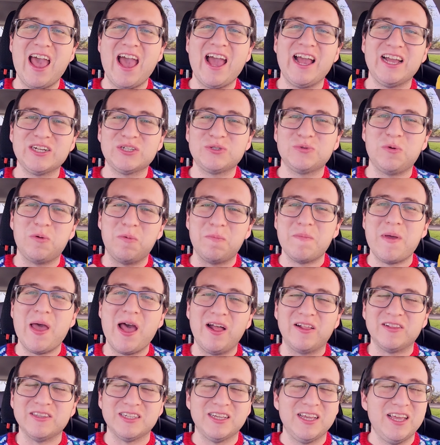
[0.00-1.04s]
actual
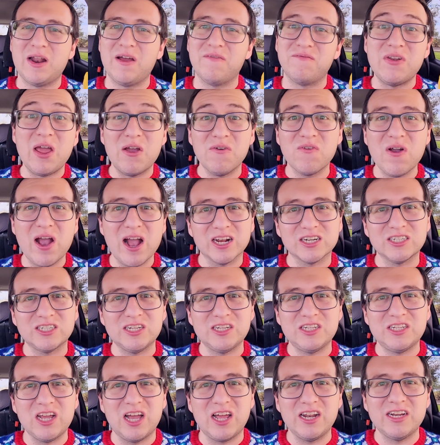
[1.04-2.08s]
melt, but I've never
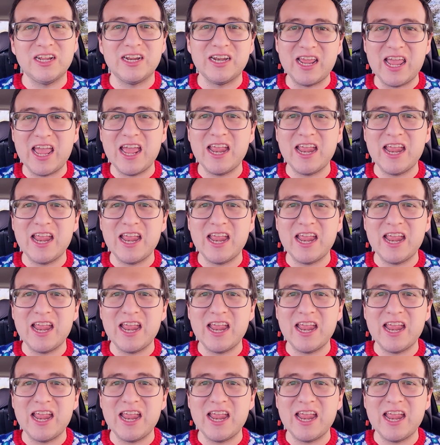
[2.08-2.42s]
actually done an